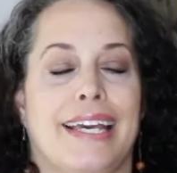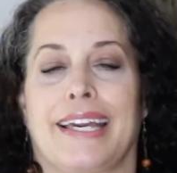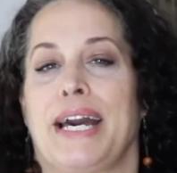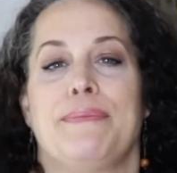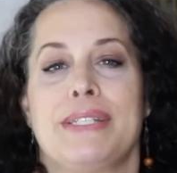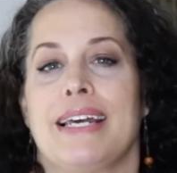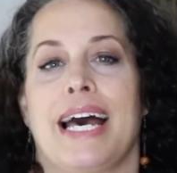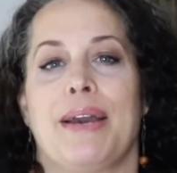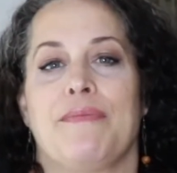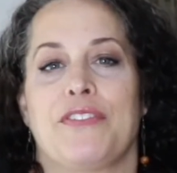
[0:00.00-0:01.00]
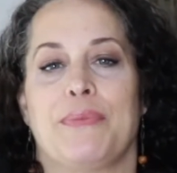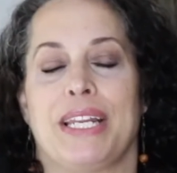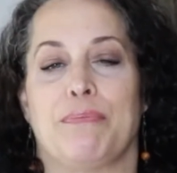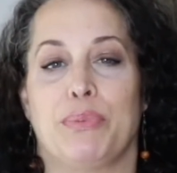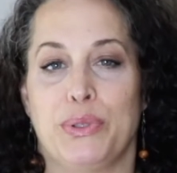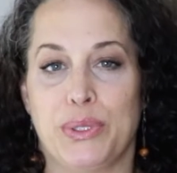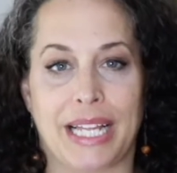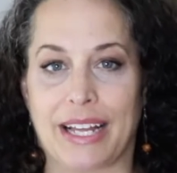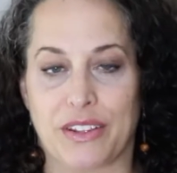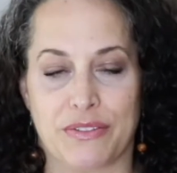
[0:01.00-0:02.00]
It comes time for me to pull
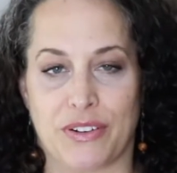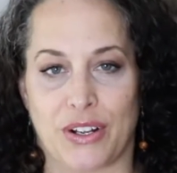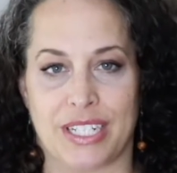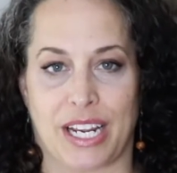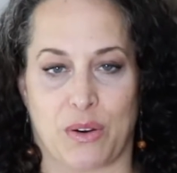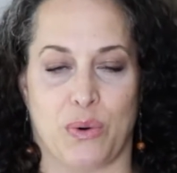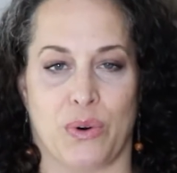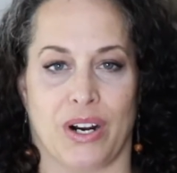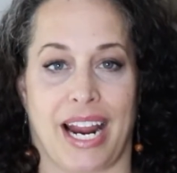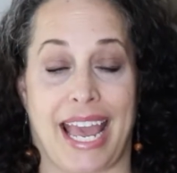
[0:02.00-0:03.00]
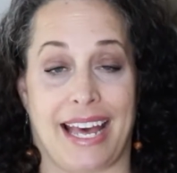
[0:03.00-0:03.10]
out the fall decor,